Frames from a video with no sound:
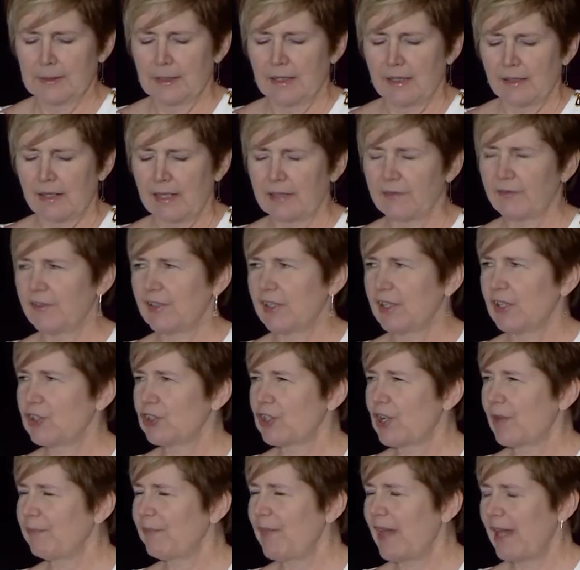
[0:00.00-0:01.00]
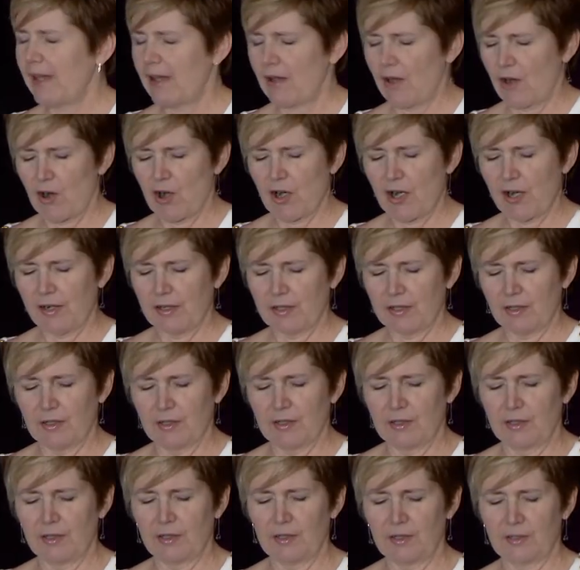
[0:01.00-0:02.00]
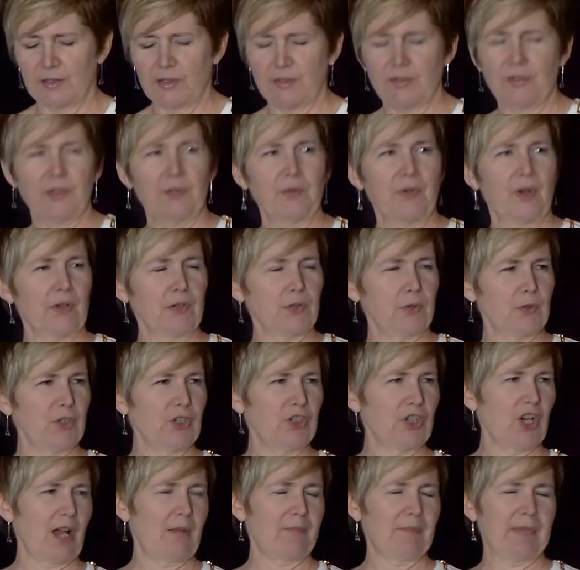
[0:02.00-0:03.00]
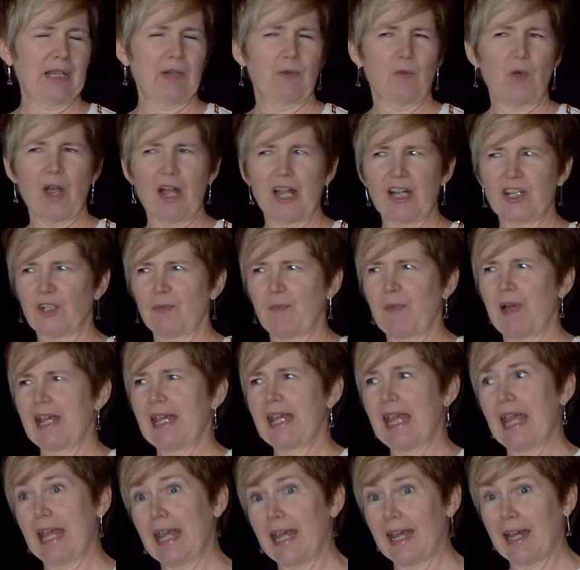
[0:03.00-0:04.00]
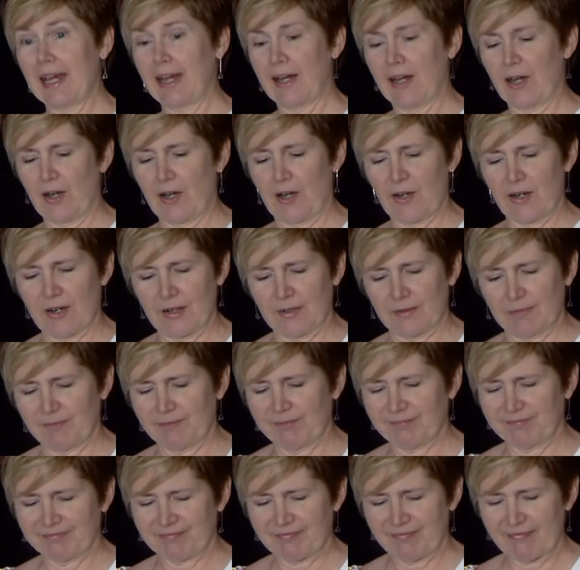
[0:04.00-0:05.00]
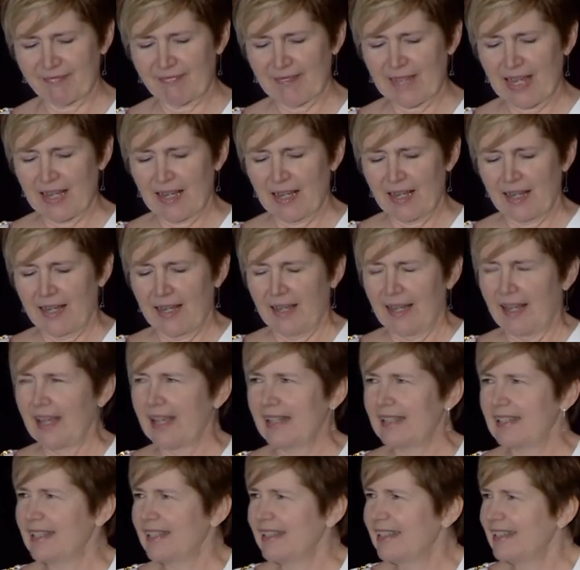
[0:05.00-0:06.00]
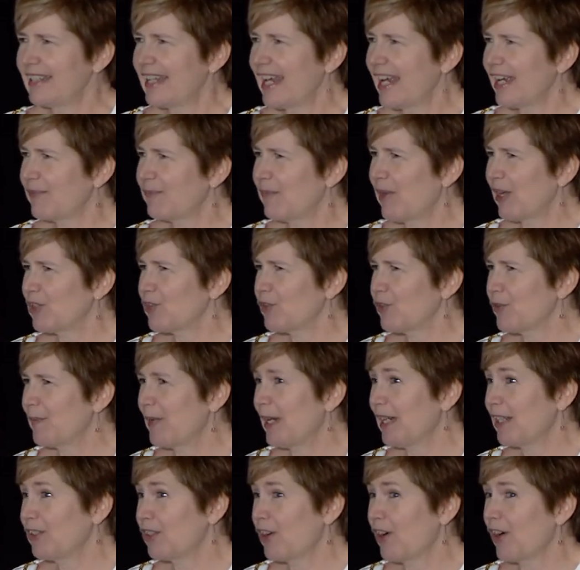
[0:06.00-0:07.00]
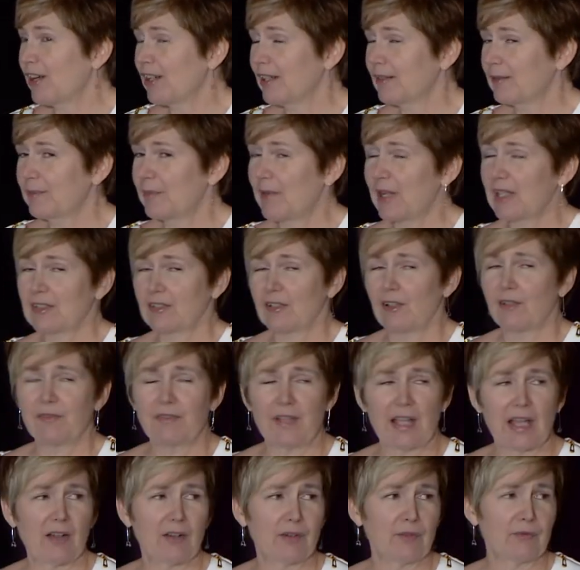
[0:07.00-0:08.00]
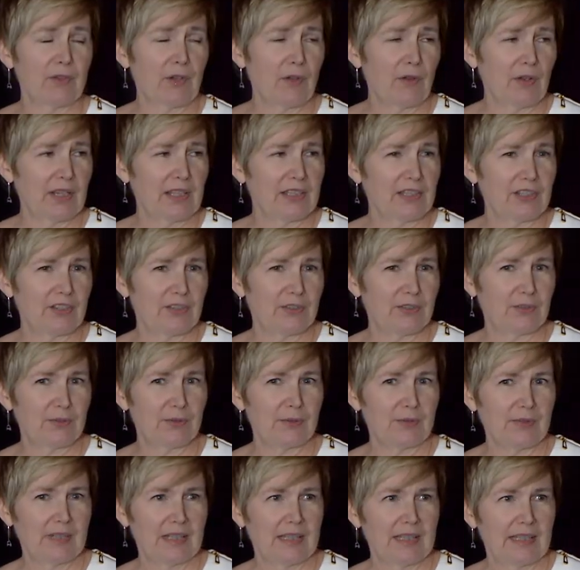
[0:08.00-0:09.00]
Like finish up that article, do the grocery shopping, wash my hair. It didn't take much for me to talk myself out of going to